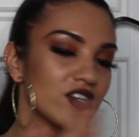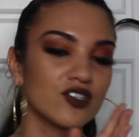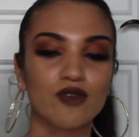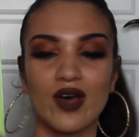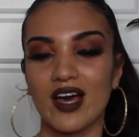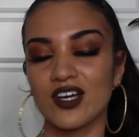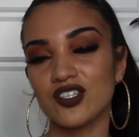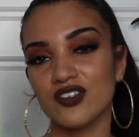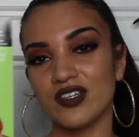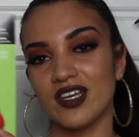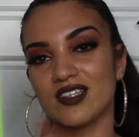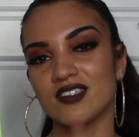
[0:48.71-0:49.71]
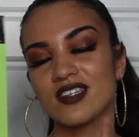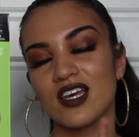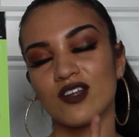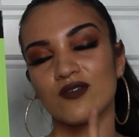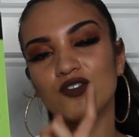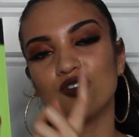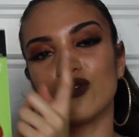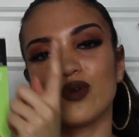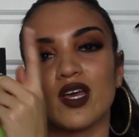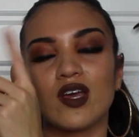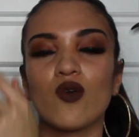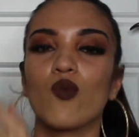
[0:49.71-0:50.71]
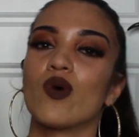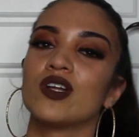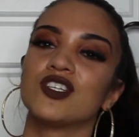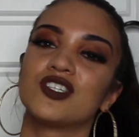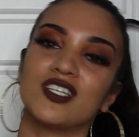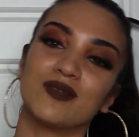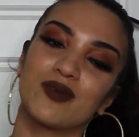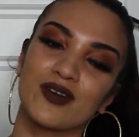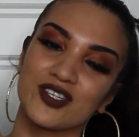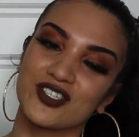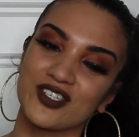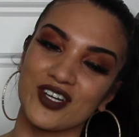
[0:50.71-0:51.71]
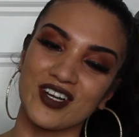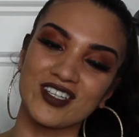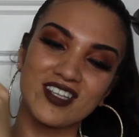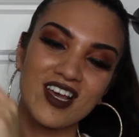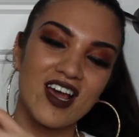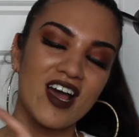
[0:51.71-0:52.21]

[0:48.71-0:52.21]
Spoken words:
So actually, instead of doing 1 sheet per shirt,